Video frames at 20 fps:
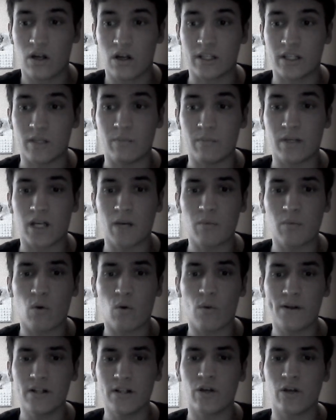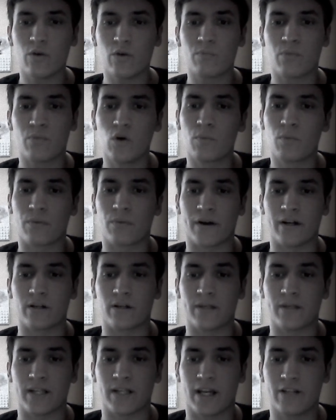He had become a well-known pulp
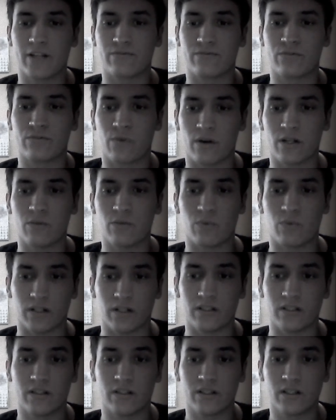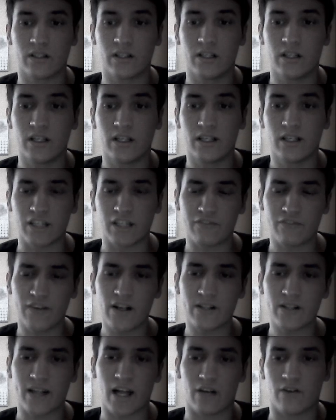writer by the age of 21. He
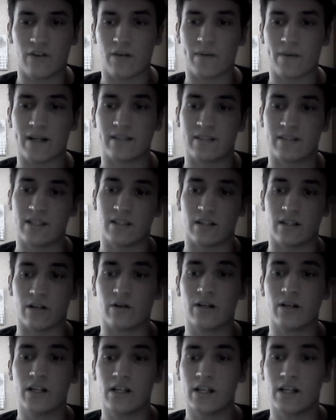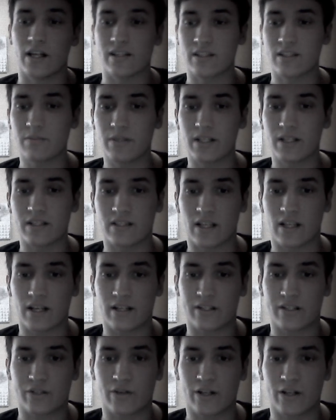failed out of MIT, though, and simply
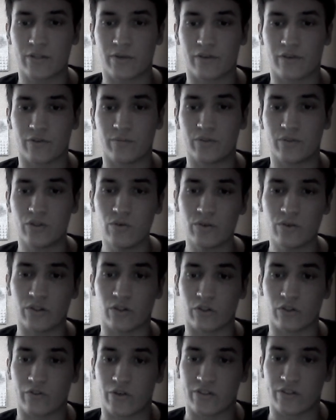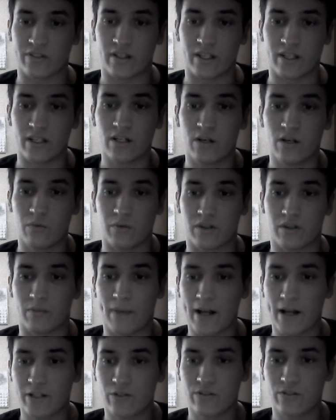decided to graduate from Duke University with a
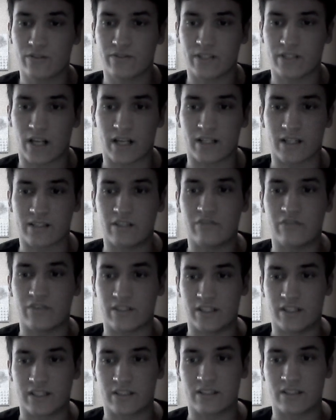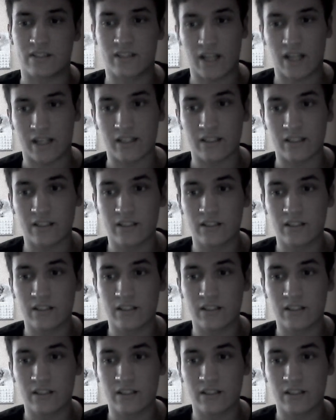Bachelor's of Science in Physics instead.